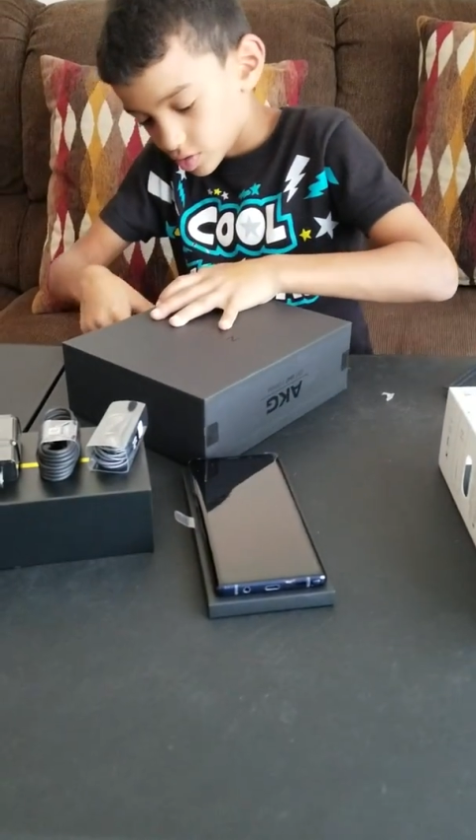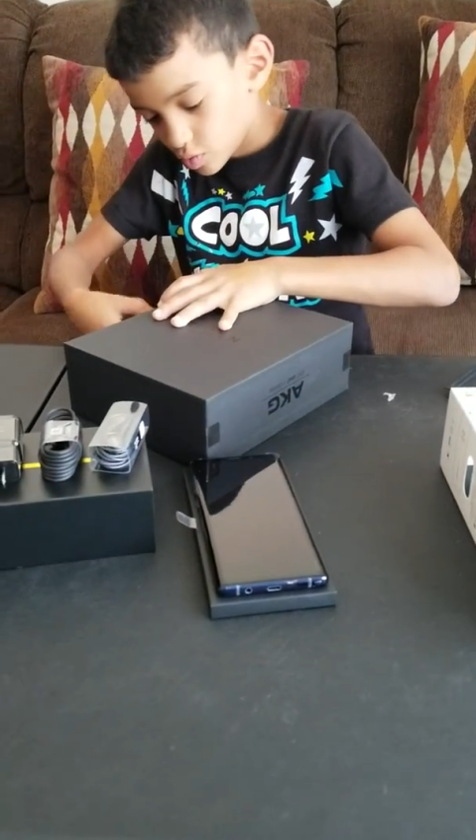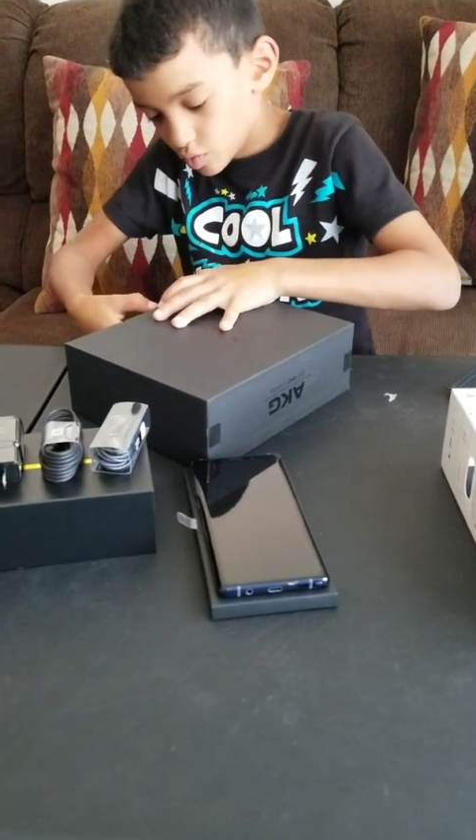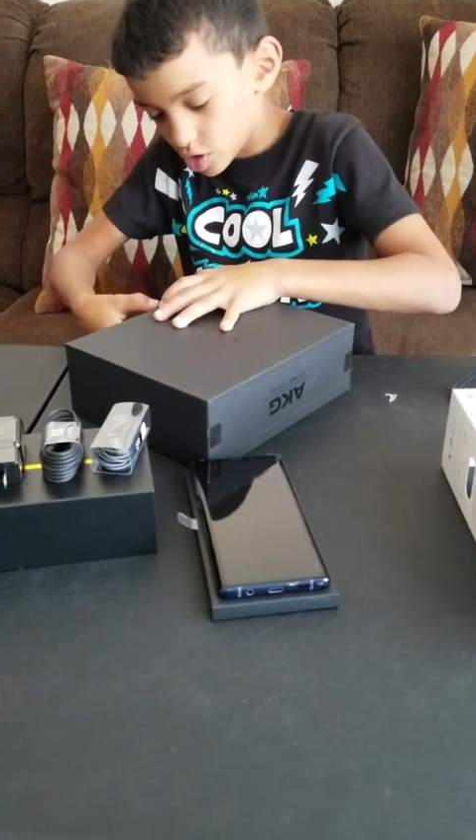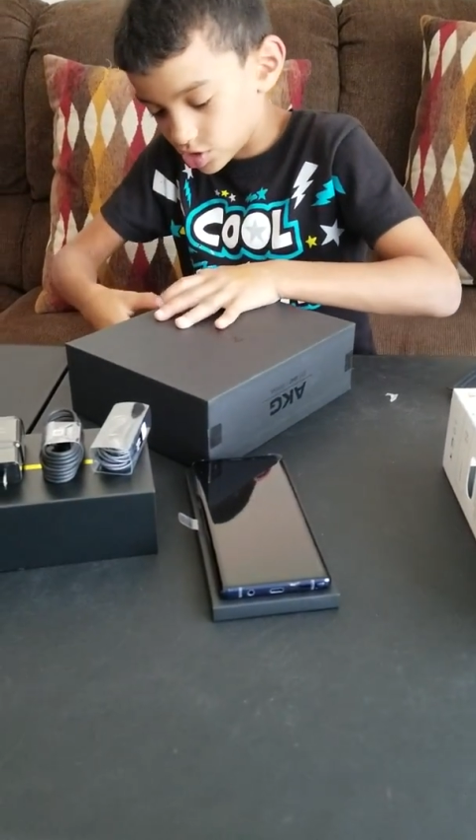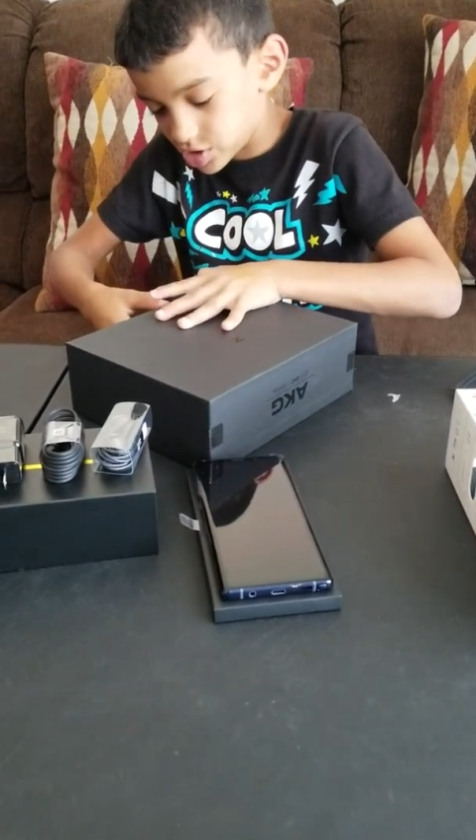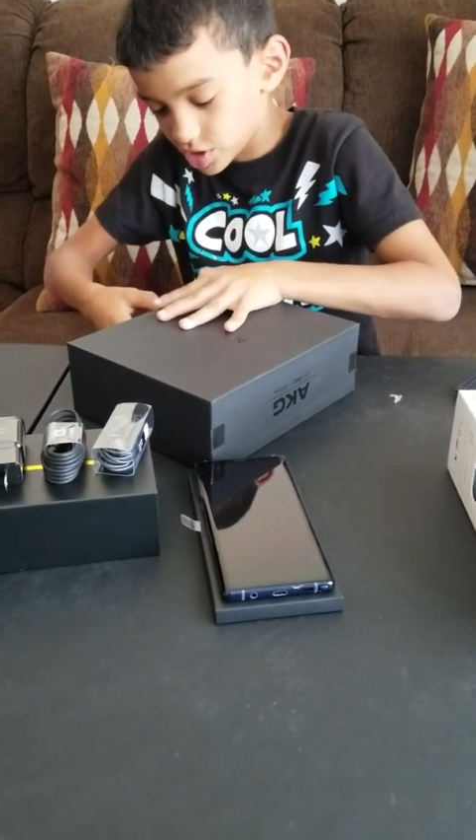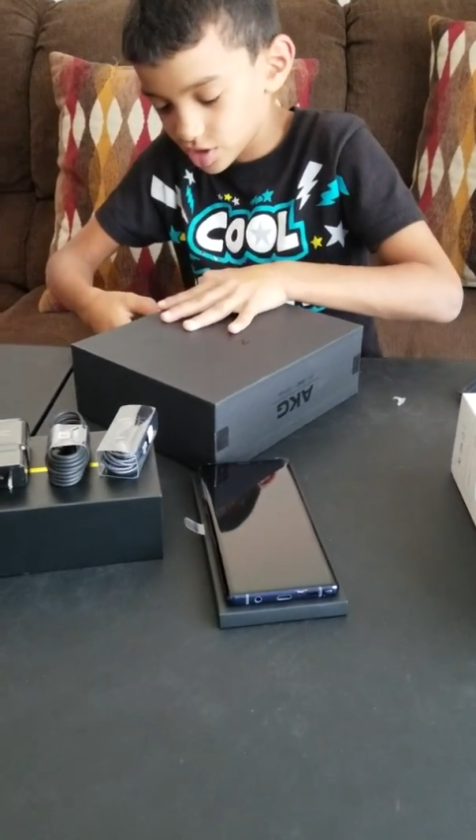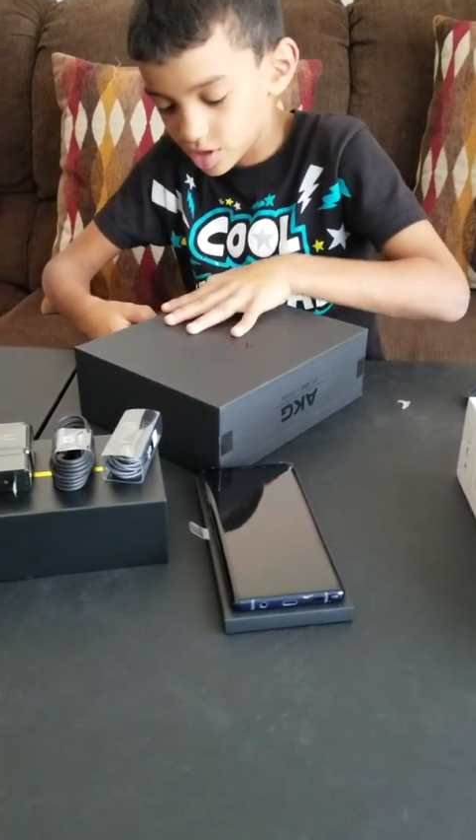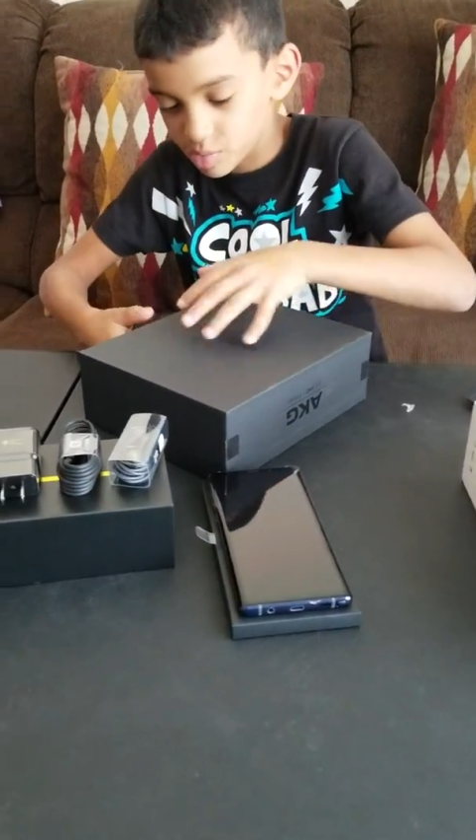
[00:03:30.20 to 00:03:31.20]
What's
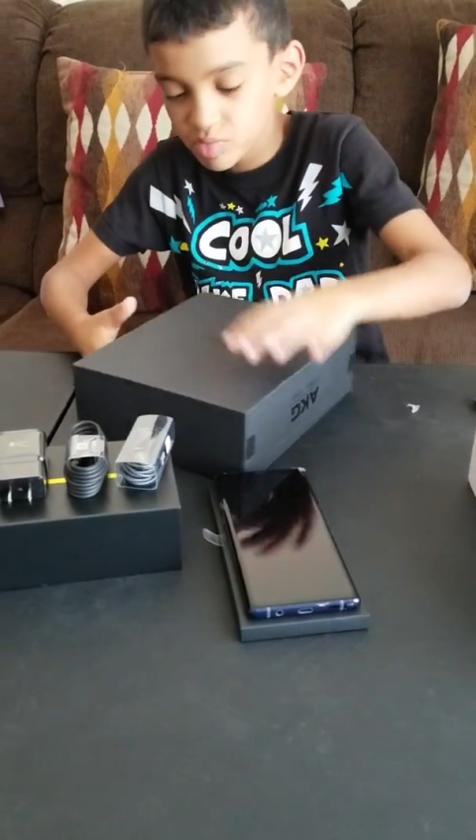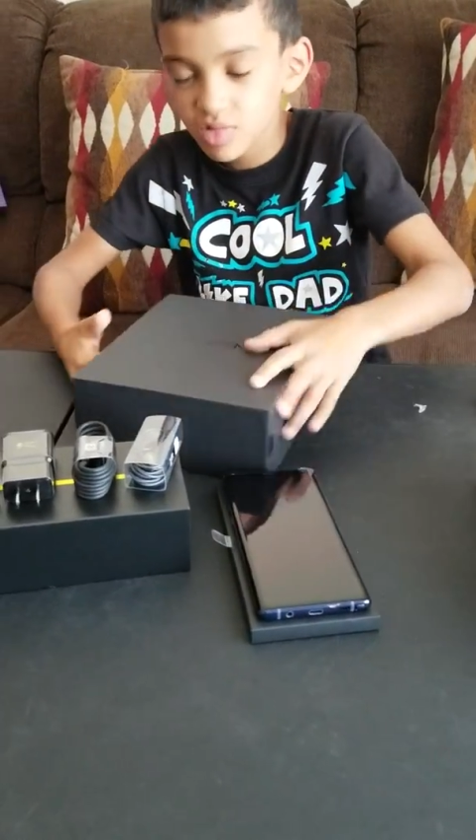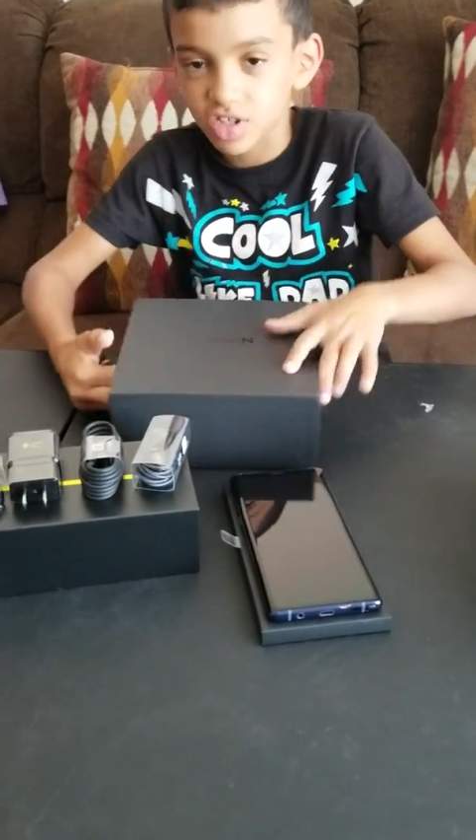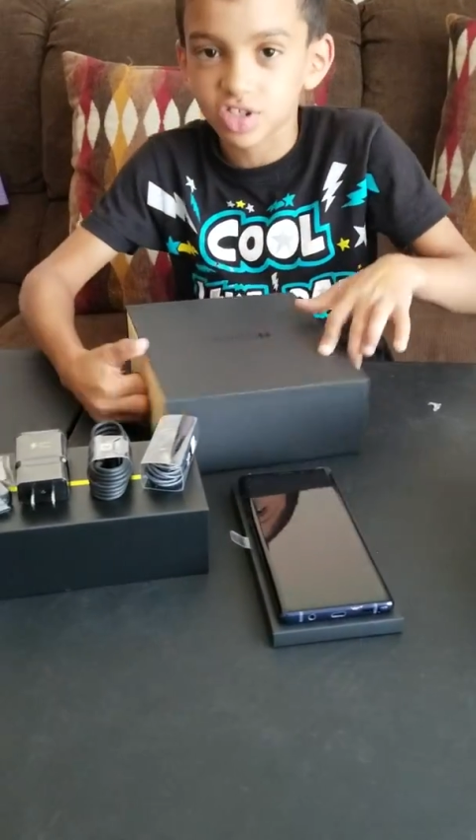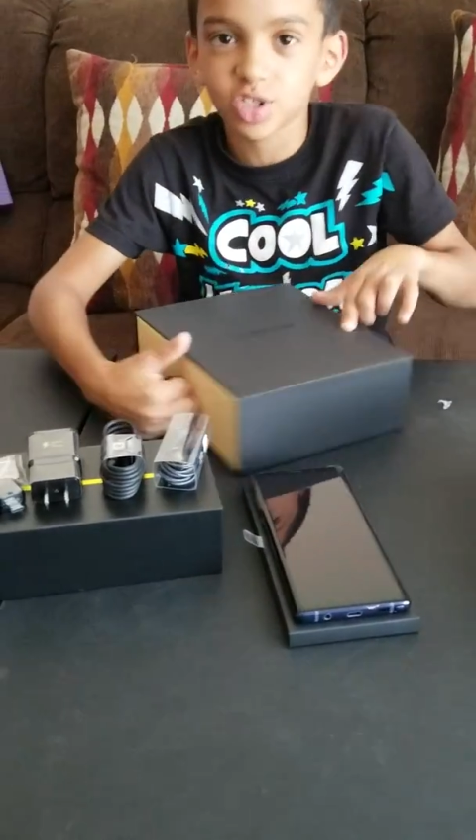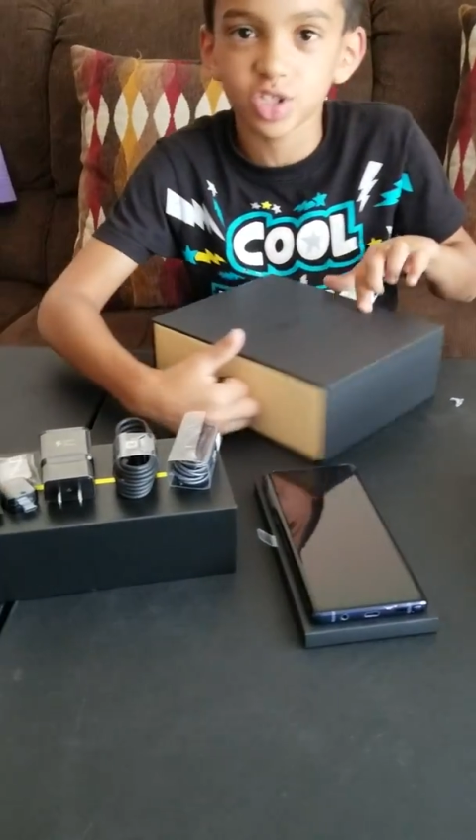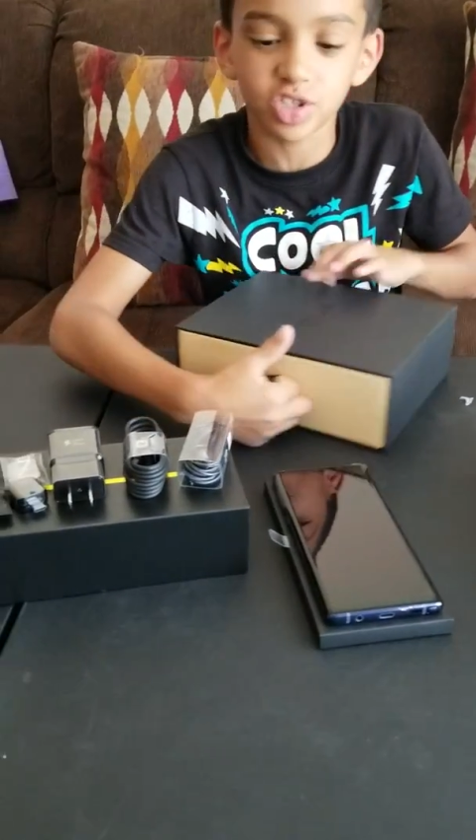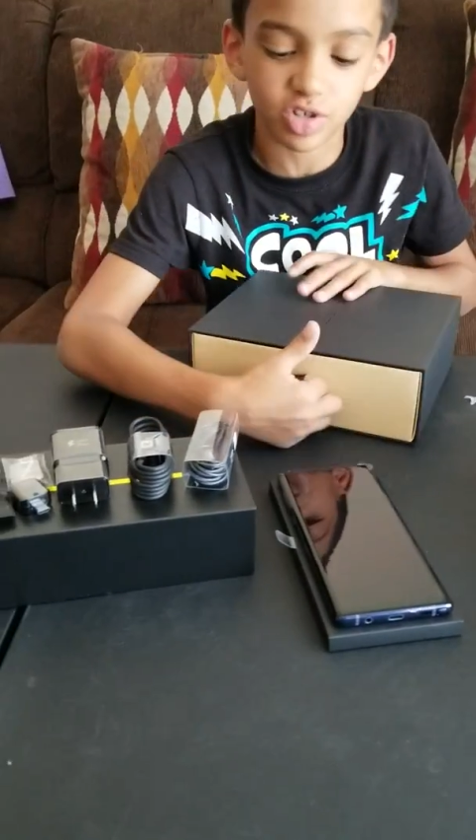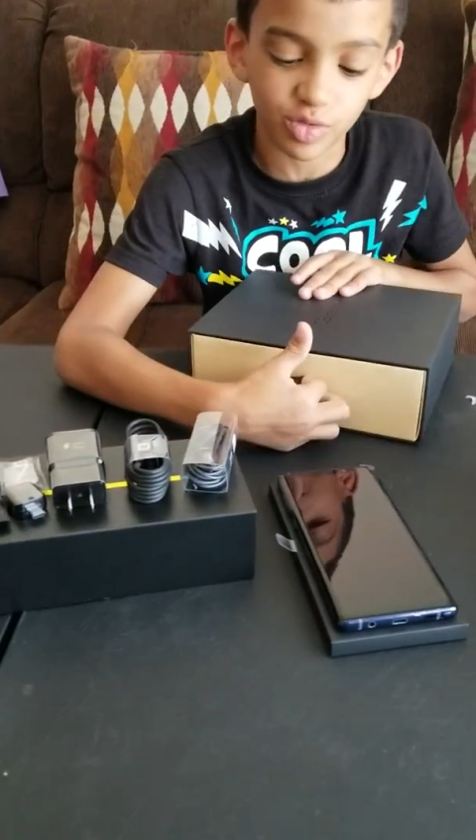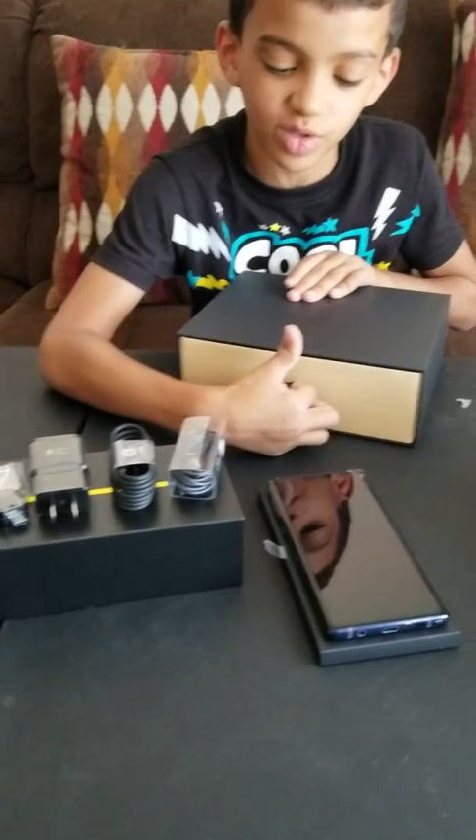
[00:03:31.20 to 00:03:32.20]
in the
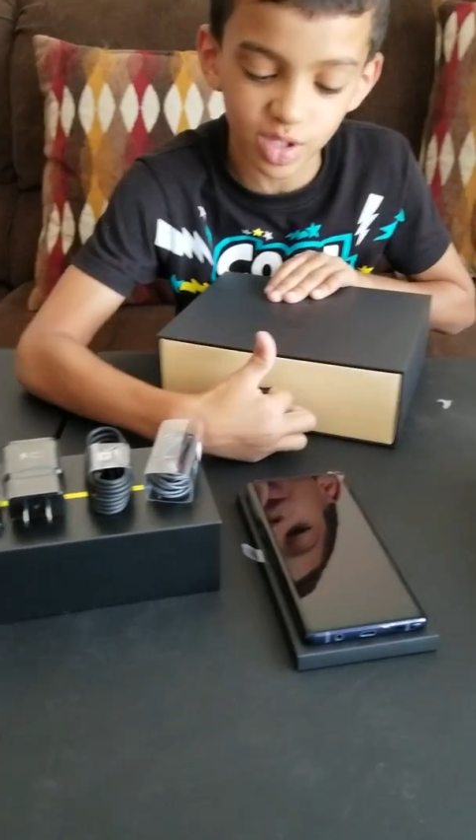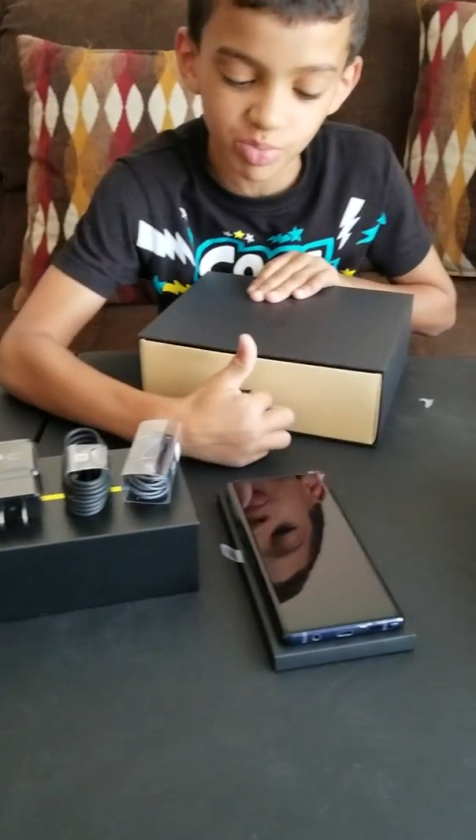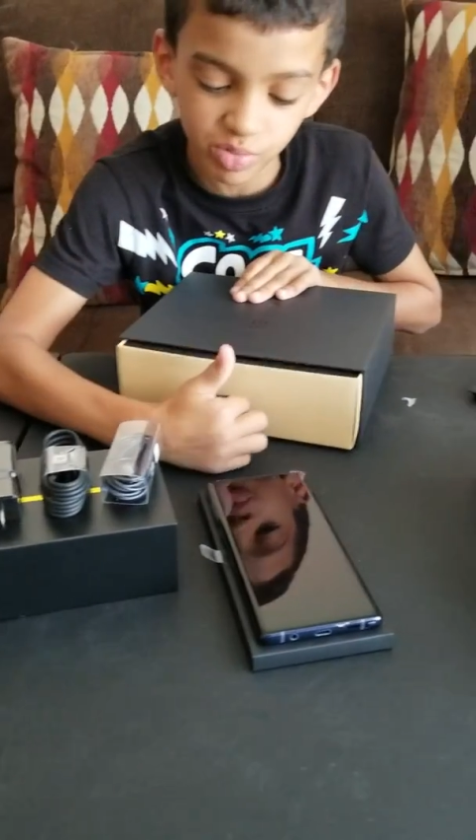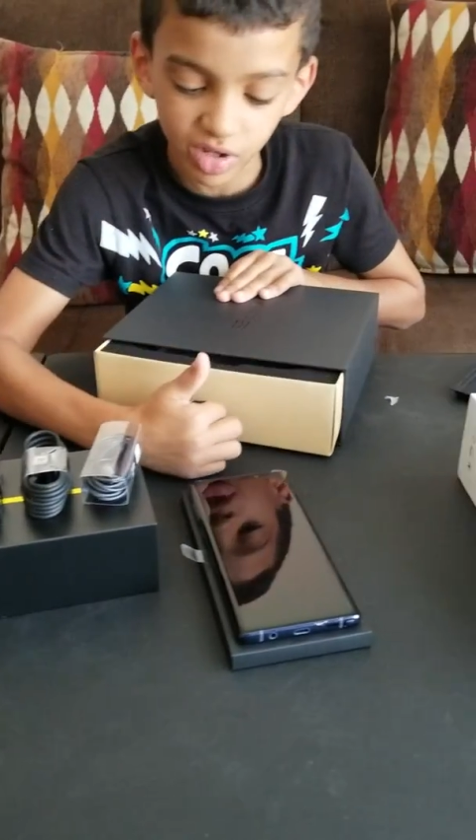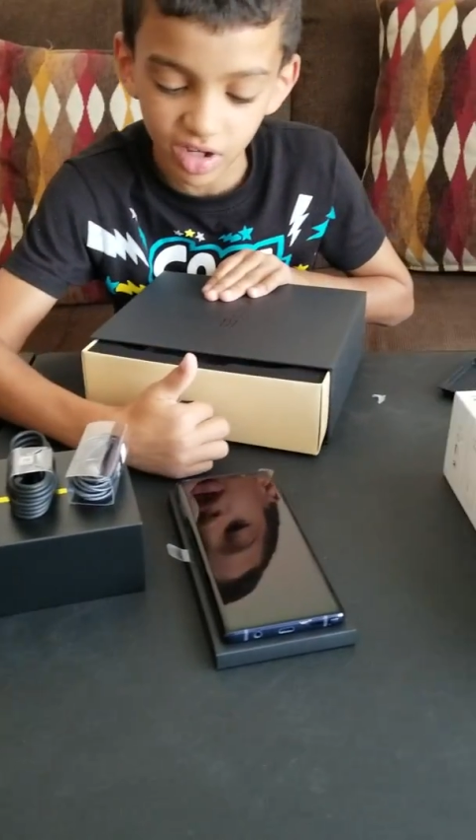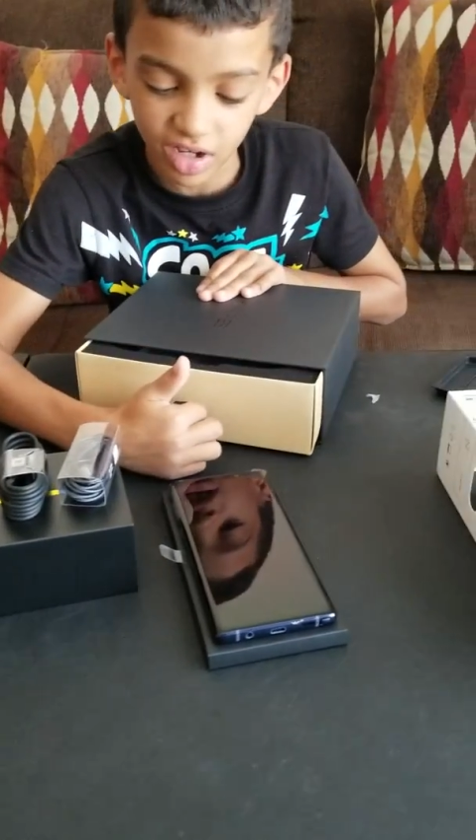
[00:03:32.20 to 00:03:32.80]
mystery box?